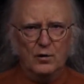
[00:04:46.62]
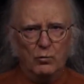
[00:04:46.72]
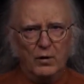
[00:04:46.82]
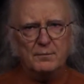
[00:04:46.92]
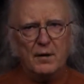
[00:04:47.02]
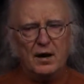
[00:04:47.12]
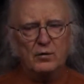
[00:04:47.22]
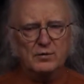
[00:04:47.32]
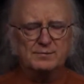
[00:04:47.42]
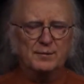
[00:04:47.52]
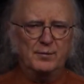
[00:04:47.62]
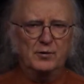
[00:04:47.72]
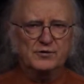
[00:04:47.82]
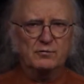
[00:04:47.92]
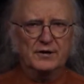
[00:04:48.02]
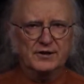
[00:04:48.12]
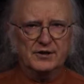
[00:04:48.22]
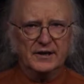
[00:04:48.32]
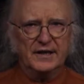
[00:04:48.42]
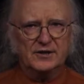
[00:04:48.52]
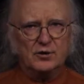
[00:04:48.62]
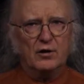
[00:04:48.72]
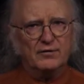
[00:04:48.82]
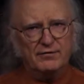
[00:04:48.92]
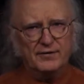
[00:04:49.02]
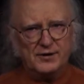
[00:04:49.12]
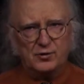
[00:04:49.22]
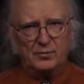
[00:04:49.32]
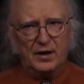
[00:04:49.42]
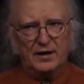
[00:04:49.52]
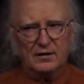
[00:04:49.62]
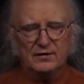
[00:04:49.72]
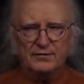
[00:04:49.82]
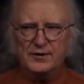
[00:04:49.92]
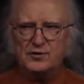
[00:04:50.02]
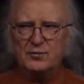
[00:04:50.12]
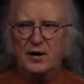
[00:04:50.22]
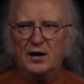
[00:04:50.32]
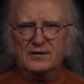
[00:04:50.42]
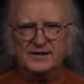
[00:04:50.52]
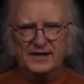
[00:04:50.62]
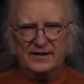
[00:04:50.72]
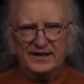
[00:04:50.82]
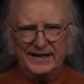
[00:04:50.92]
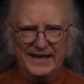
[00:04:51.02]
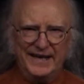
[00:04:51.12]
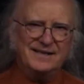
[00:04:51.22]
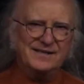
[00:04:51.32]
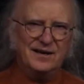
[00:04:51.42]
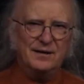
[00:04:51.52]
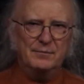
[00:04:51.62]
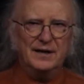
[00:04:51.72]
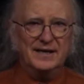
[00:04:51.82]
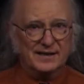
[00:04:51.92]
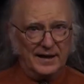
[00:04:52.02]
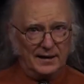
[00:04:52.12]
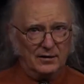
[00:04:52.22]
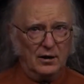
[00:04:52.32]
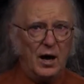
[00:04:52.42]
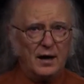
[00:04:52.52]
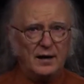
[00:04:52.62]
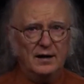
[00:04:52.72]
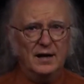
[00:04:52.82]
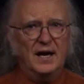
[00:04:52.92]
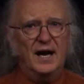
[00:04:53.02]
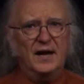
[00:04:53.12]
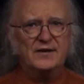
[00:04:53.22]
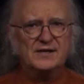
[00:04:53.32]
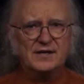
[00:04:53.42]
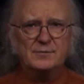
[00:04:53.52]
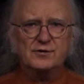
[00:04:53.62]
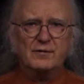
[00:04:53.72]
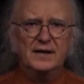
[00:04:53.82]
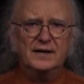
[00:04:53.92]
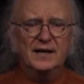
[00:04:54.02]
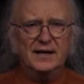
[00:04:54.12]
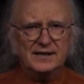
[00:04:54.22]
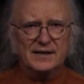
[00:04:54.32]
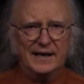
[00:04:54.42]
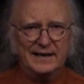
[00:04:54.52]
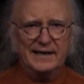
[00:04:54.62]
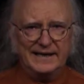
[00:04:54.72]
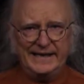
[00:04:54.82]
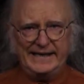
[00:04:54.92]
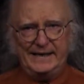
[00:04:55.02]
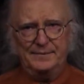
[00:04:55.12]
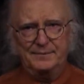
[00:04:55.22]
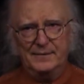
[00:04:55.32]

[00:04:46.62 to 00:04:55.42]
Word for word: One model was proposed originally. It's called the Fisher model. And the Fisher model said that the enzyme is like a lock and the substrate is like a key.